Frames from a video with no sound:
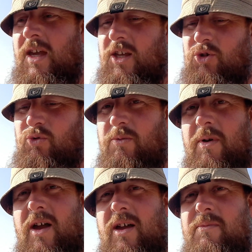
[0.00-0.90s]
So we
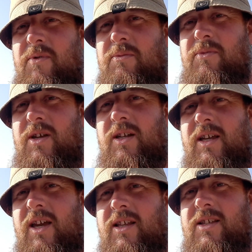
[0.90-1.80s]
met him, me and the
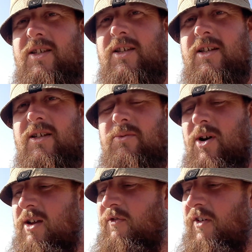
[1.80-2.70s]
kids and the
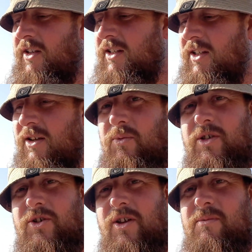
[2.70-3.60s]
wife, and we
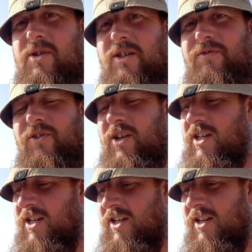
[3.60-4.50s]
took him his
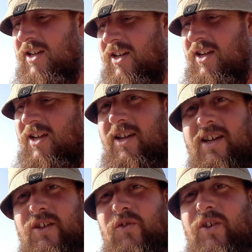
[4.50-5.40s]
free
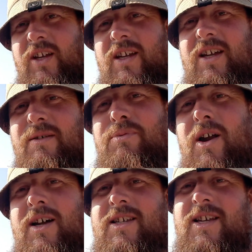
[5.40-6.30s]

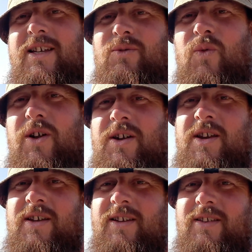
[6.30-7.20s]
prize that he'd won
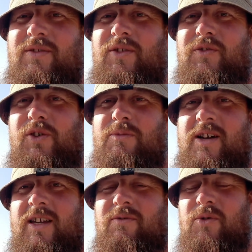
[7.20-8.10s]
through my
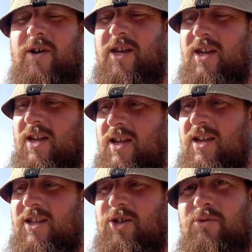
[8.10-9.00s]
giveaway.
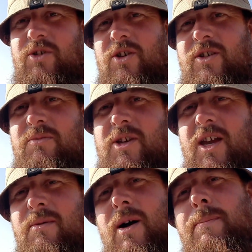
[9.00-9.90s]
So it was good to meet
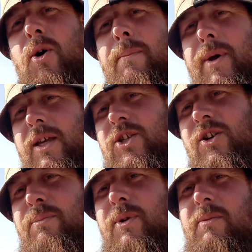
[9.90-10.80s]
him. I'll put a picture
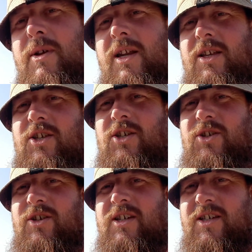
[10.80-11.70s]
up in a minute just so
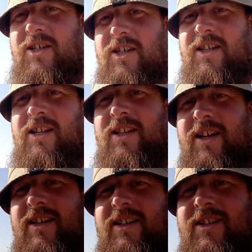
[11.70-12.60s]
you can see
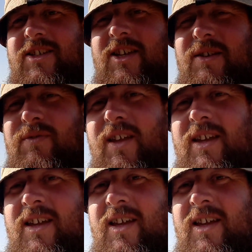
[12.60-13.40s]
that he received it.